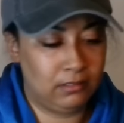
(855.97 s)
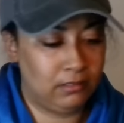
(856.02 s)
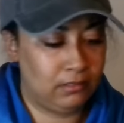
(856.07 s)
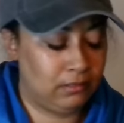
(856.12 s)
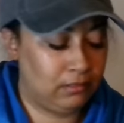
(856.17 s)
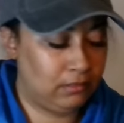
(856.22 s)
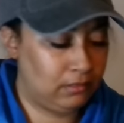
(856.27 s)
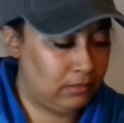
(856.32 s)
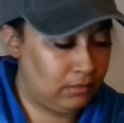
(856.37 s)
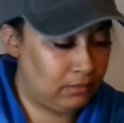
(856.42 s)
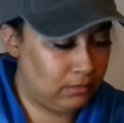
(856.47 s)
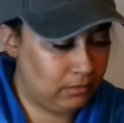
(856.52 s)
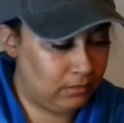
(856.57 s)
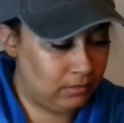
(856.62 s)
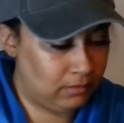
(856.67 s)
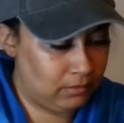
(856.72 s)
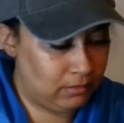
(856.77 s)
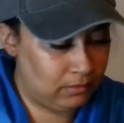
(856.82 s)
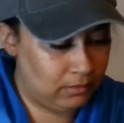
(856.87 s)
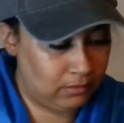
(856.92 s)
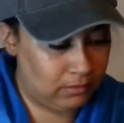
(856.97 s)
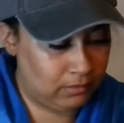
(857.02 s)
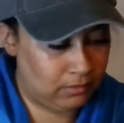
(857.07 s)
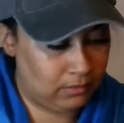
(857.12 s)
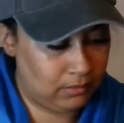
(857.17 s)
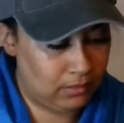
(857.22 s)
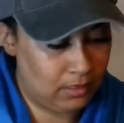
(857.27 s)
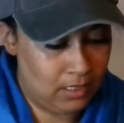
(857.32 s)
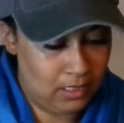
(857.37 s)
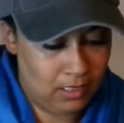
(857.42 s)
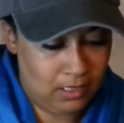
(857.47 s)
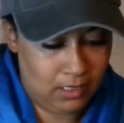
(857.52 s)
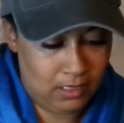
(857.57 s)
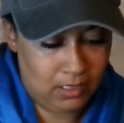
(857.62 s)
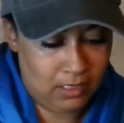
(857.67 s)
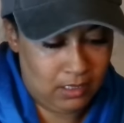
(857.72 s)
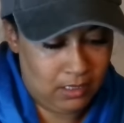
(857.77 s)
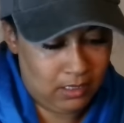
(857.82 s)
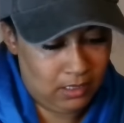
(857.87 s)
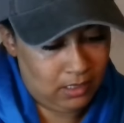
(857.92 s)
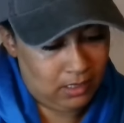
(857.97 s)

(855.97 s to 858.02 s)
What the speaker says: (no one is talking)